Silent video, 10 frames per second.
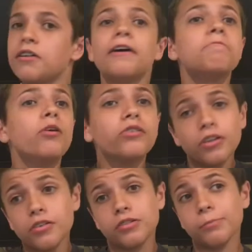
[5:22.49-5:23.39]
And both of
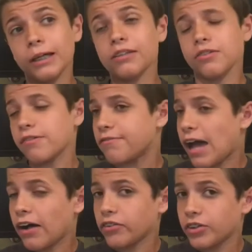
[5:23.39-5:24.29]
those complaints are
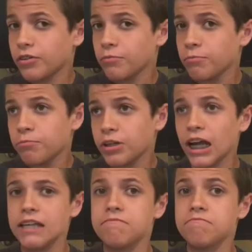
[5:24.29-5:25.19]
valid, but
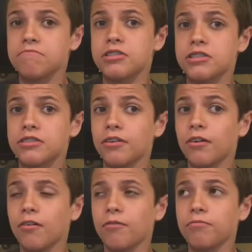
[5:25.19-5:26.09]
I
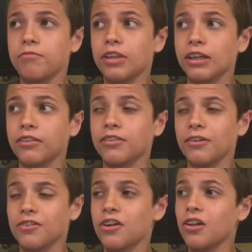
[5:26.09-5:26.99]
still think
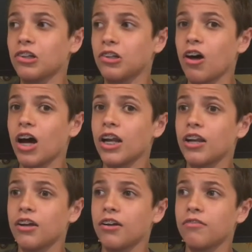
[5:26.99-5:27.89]
there's a lot
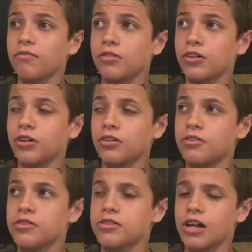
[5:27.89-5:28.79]
of good
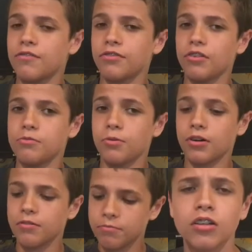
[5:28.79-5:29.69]
stuff in this book.